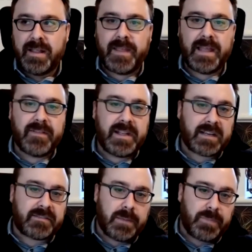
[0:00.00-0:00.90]
Then the
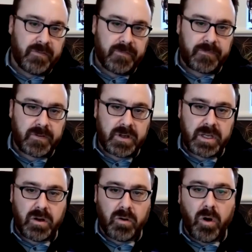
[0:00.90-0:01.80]
next step of
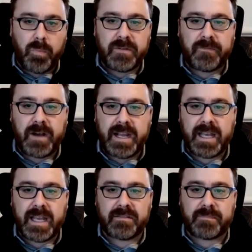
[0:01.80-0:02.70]
open
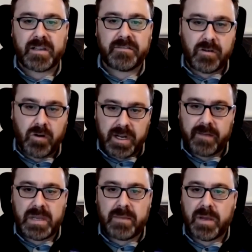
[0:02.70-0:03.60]
finance, because you already have
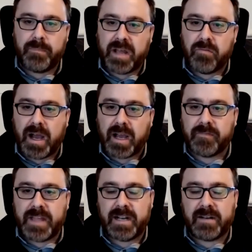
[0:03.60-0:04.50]
maybe a bedrock of
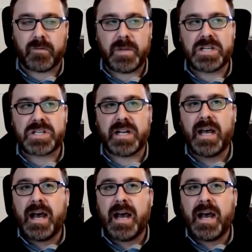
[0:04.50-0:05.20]
that information,